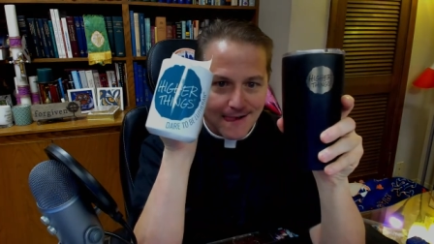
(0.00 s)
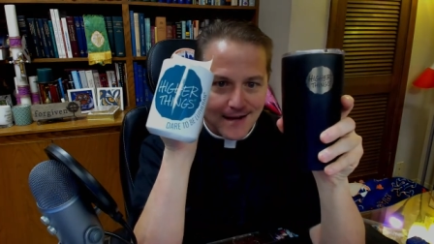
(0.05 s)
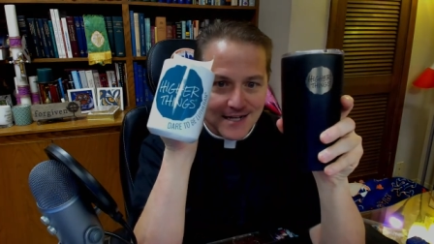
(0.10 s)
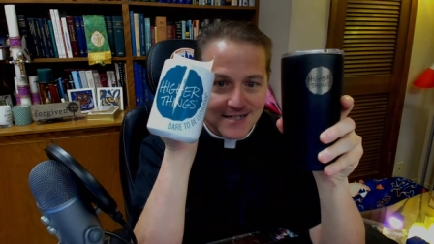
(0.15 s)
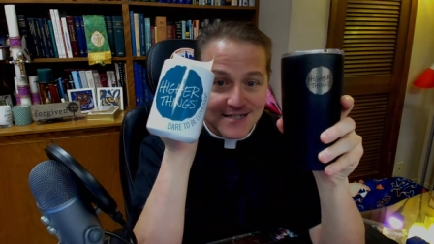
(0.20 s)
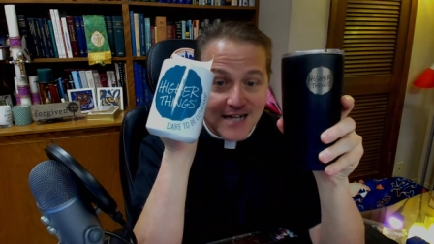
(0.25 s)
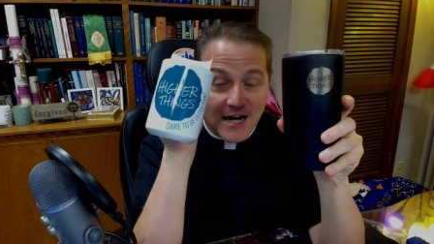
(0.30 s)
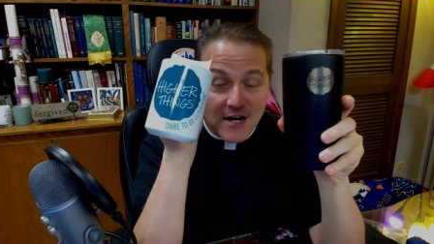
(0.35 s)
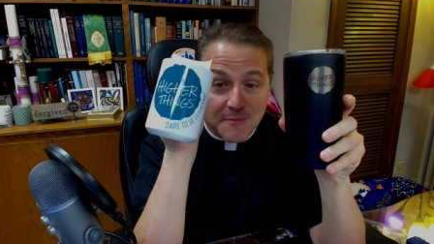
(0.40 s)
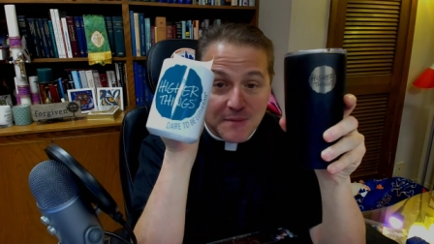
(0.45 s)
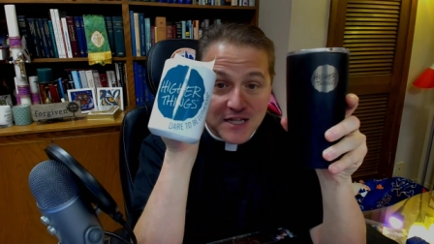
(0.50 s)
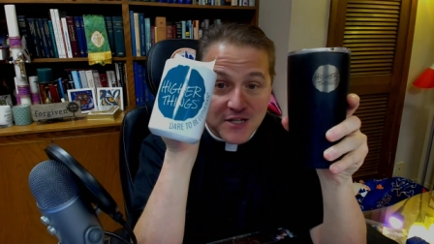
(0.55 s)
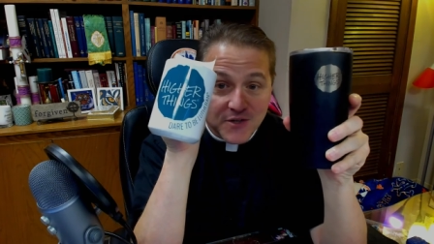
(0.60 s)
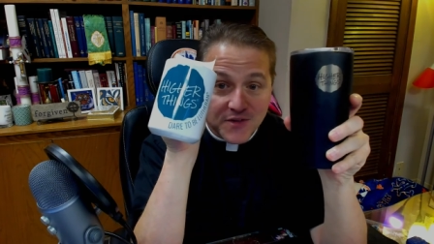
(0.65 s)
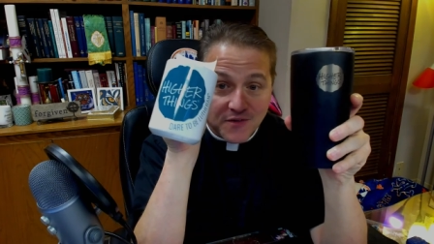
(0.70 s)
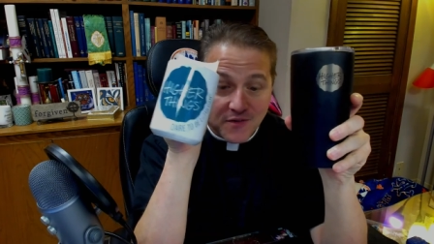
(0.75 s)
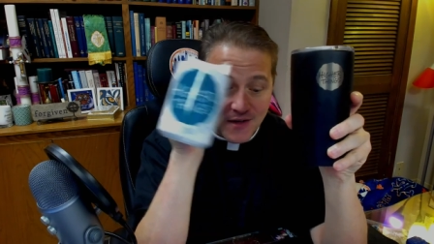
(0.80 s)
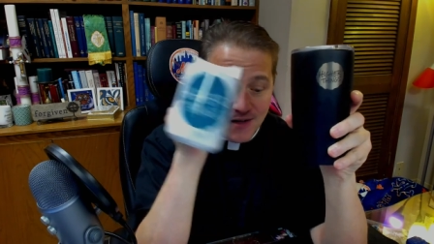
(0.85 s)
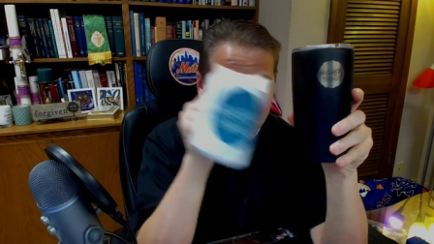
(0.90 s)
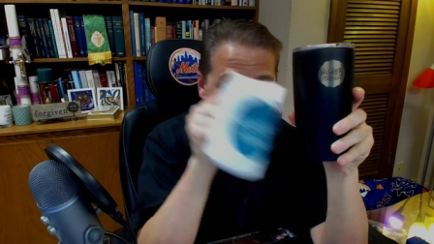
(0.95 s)
Dare to be
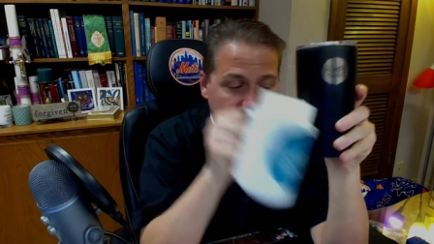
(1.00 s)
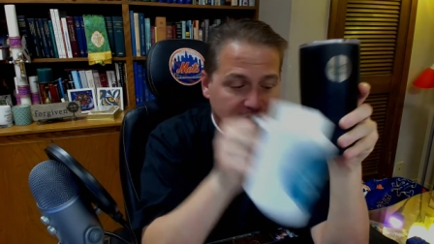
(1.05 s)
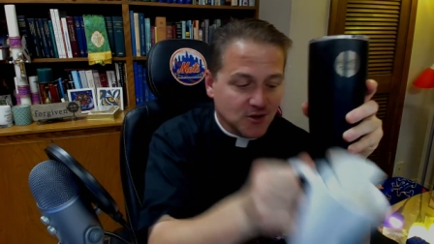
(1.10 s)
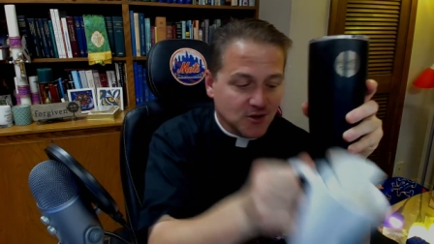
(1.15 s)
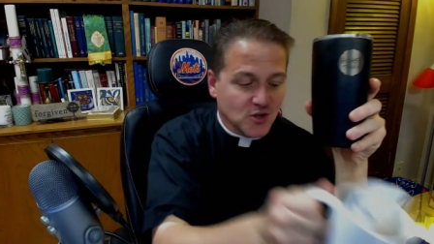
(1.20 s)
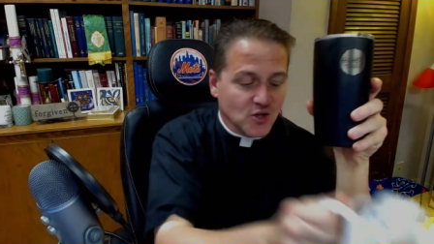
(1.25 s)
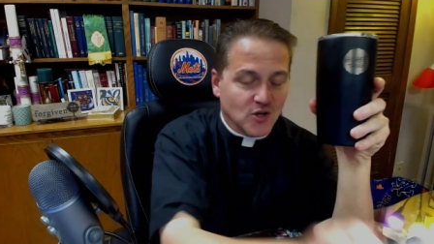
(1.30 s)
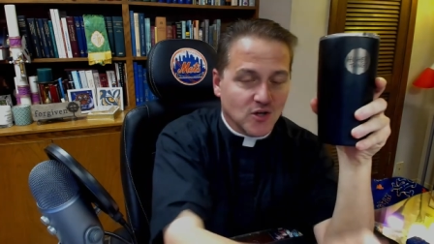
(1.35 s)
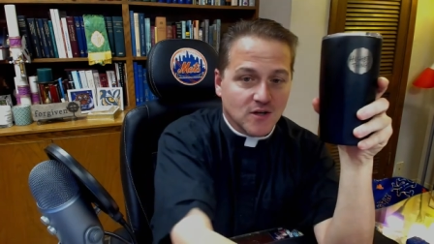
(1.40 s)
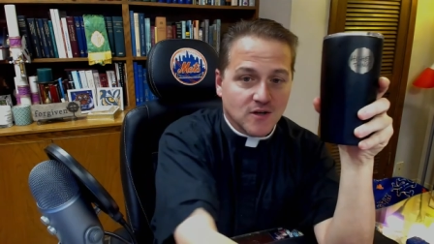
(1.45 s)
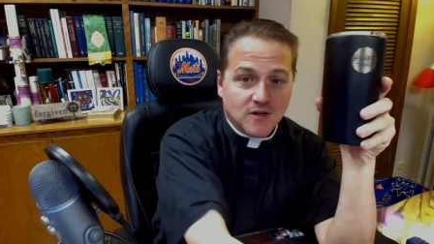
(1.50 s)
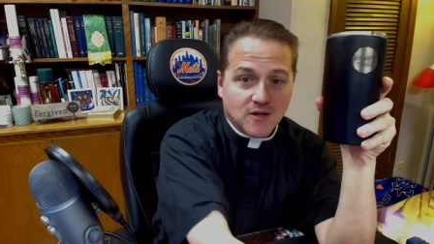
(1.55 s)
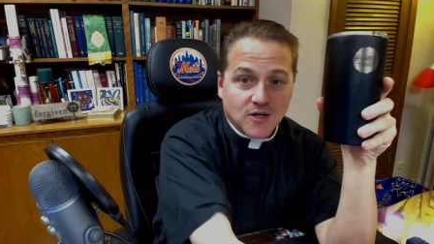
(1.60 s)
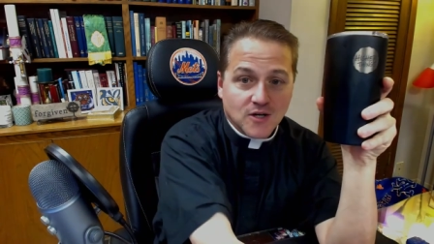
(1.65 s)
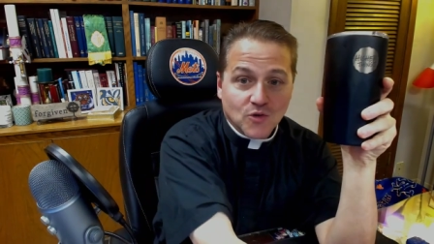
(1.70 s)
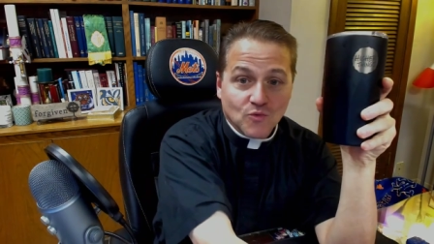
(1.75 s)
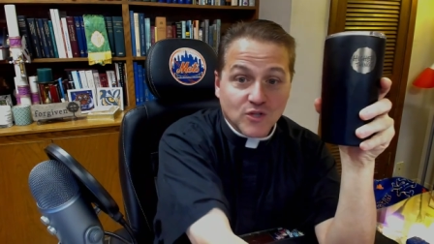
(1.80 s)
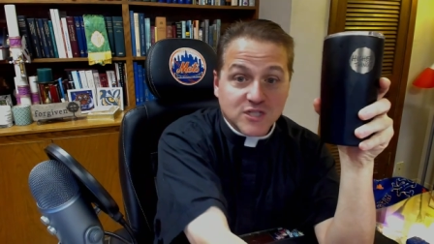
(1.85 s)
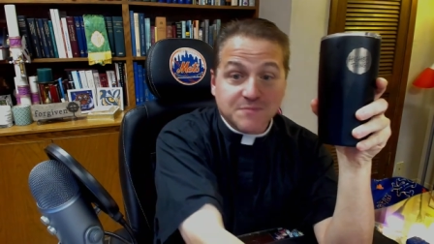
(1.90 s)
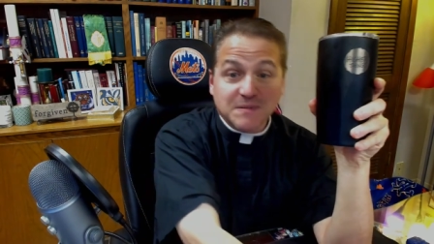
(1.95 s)
Lutheran,
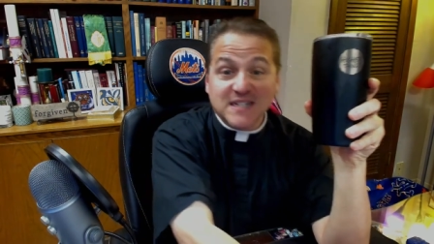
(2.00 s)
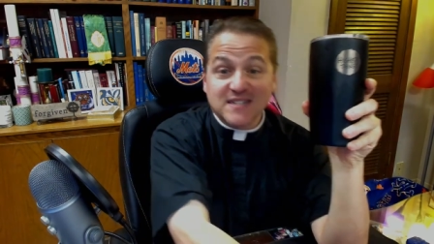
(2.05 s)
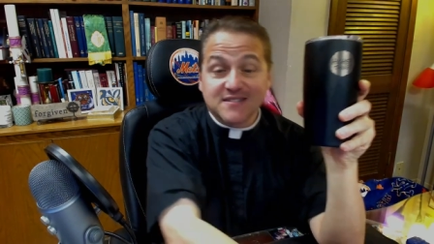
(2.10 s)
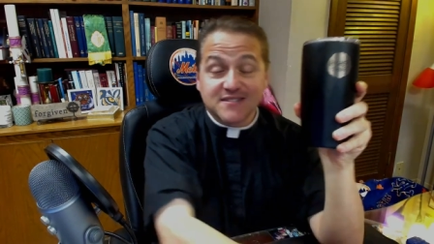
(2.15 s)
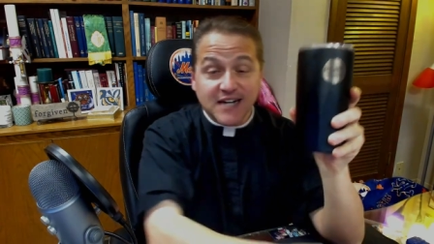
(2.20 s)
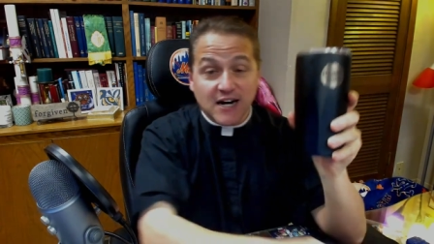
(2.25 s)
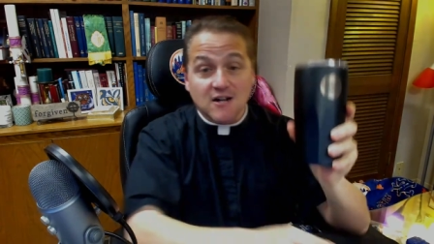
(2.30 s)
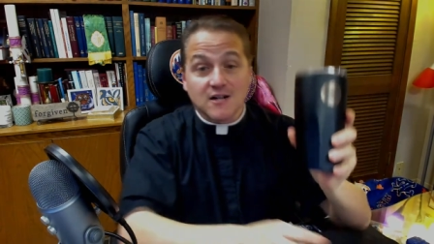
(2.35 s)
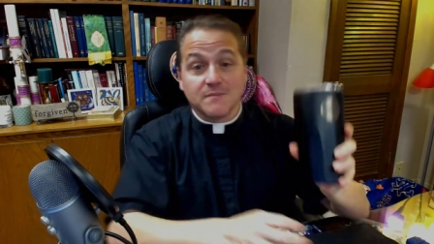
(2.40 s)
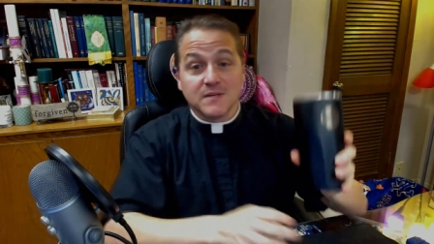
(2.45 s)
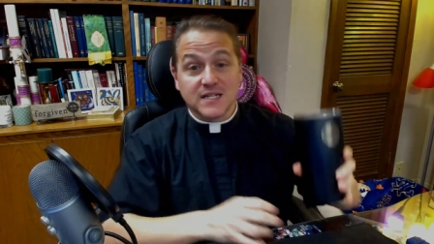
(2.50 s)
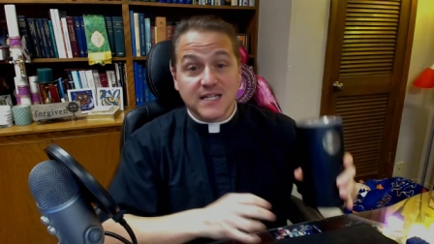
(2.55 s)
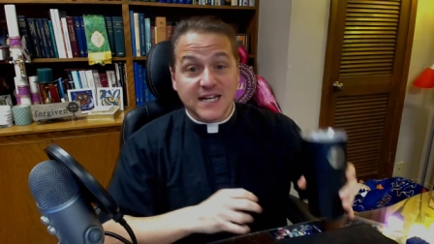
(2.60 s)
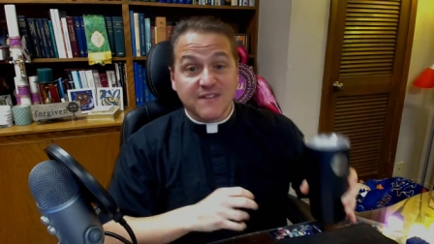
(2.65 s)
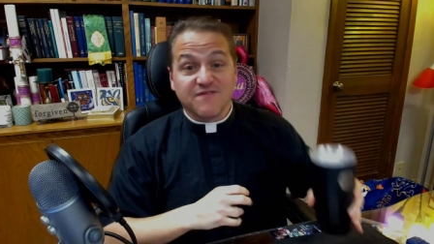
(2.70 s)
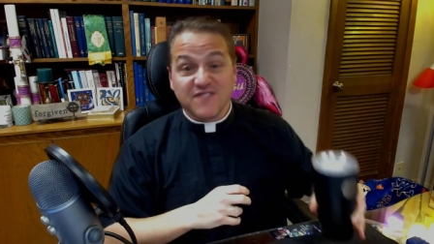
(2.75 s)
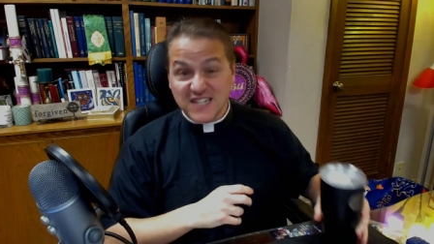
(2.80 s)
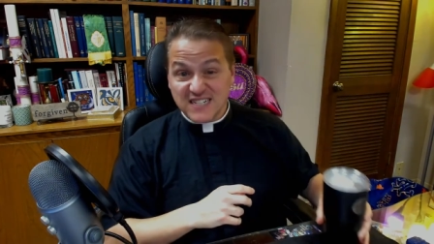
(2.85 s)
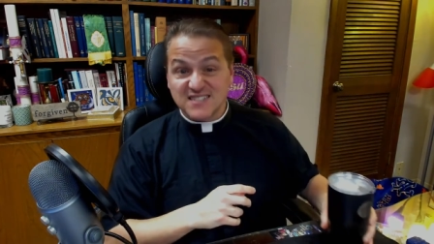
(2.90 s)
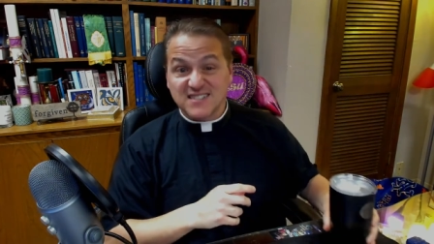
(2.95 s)
which means dare to
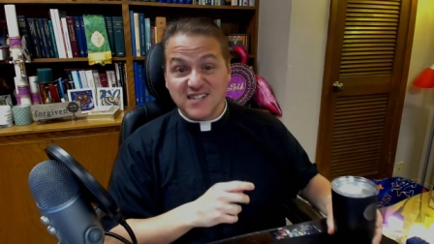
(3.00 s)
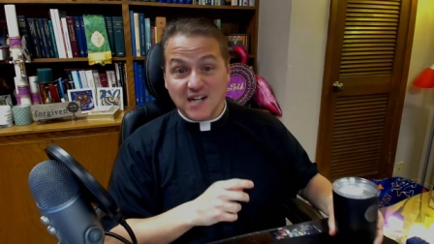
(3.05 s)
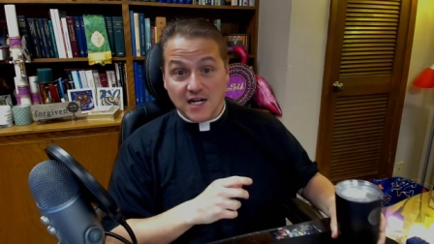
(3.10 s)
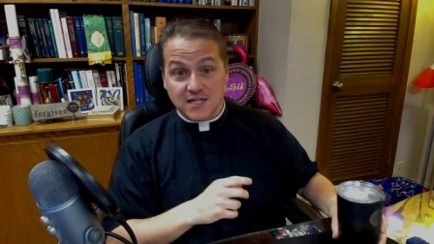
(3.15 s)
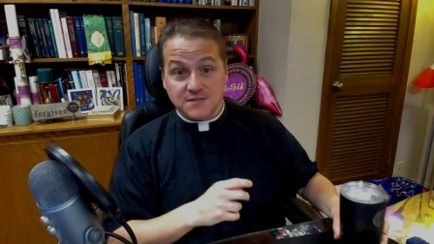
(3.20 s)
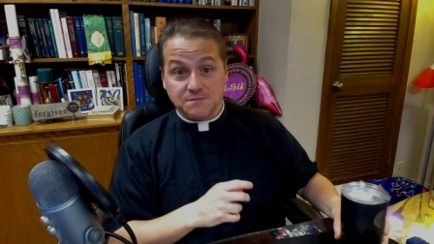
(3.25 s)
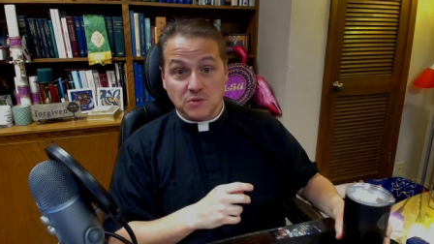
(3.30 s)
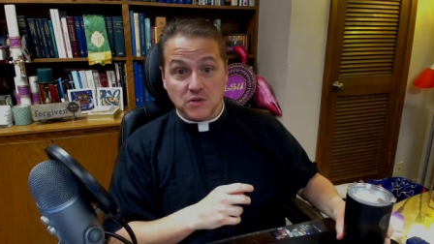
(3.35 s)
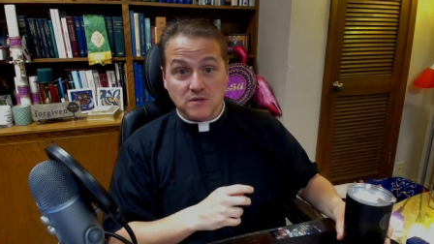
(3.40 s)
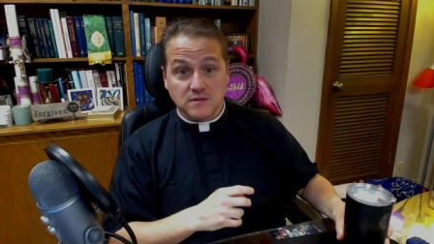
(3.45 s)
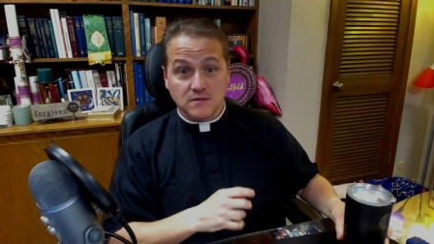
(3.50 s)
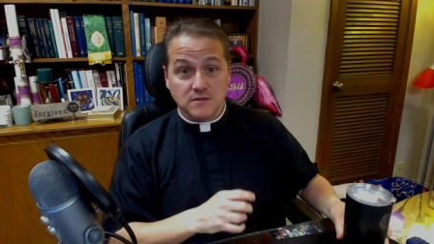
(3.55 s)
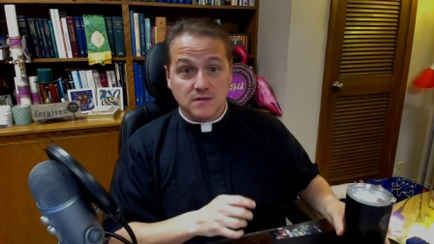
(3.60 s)
believe this gospel.